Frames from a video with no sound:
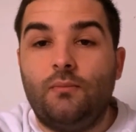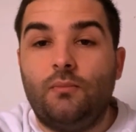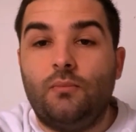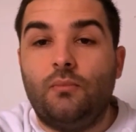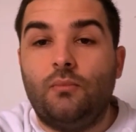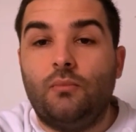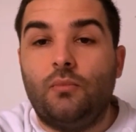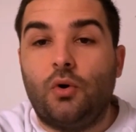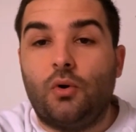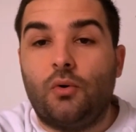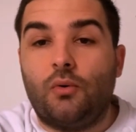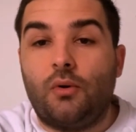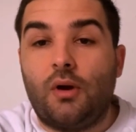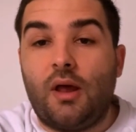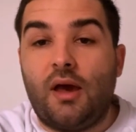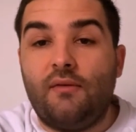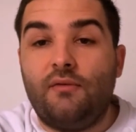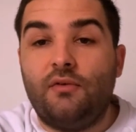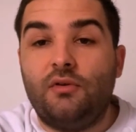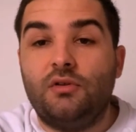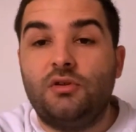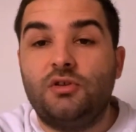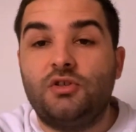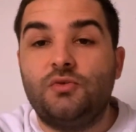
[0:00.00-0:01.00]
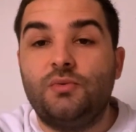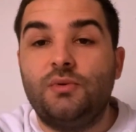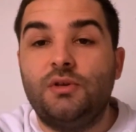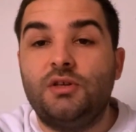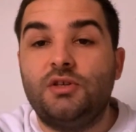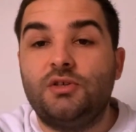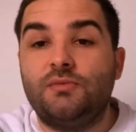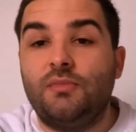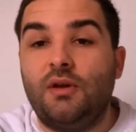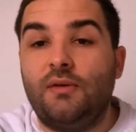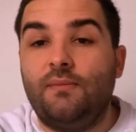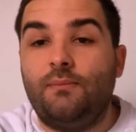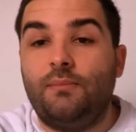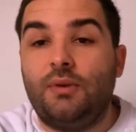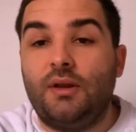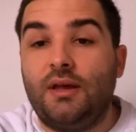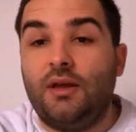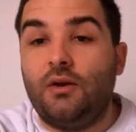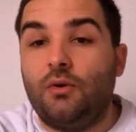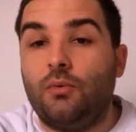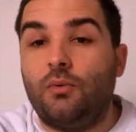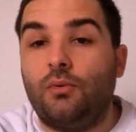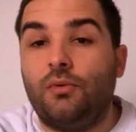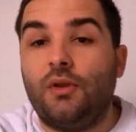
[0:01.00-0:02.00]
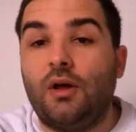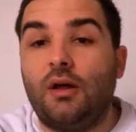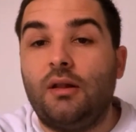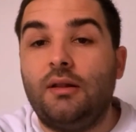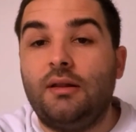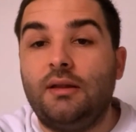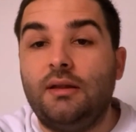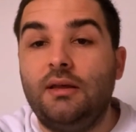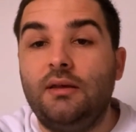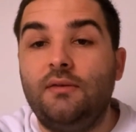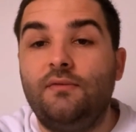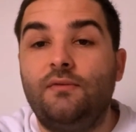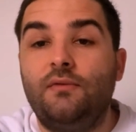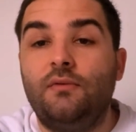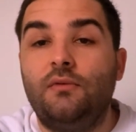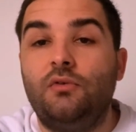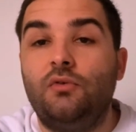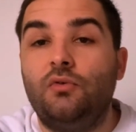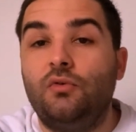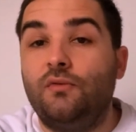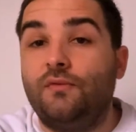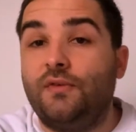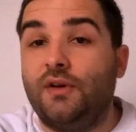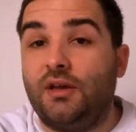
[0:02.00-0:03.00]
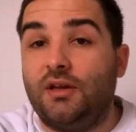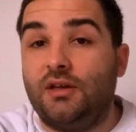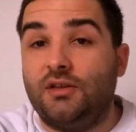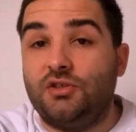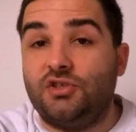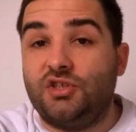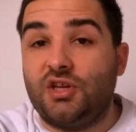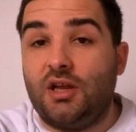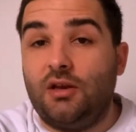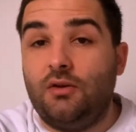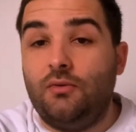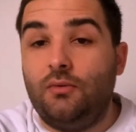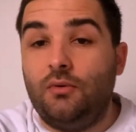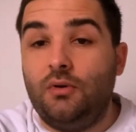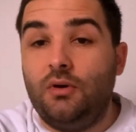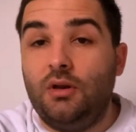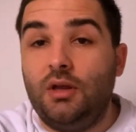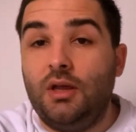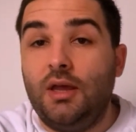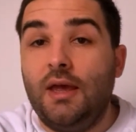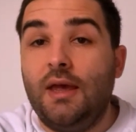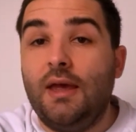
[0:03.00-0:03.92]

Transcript: More than ever, the Swedish mid player will not leave Juve in January.